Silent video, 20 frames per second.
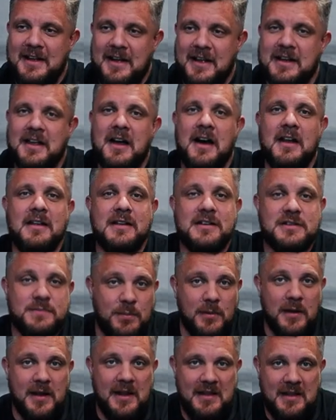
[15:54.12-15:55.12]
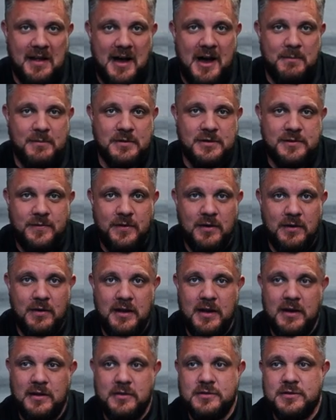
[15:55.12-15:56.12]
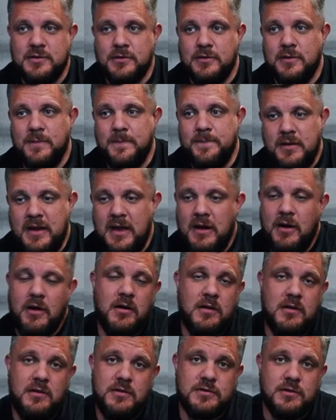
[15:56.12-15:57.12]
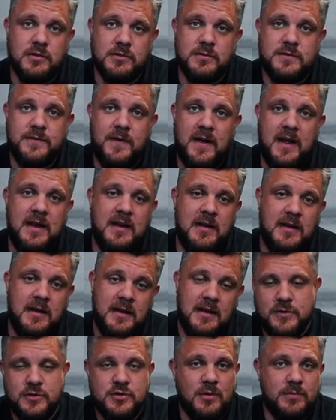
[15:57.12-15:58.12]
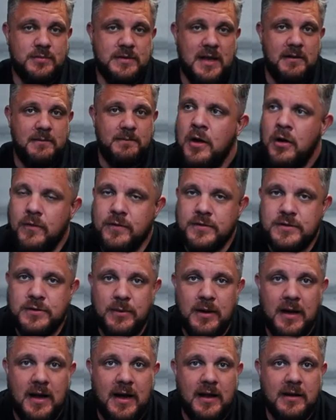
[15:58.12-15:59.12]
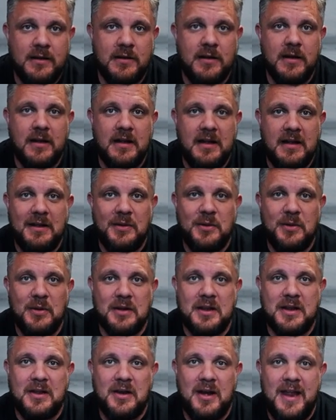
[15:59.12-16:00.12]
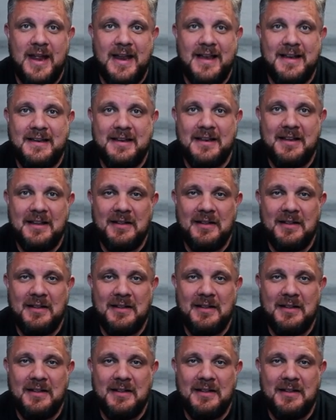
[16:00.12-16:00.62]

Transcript: I can't explain the atmosphere there. So yeah, Hercules hold was fine. Job done. Obviously we had the great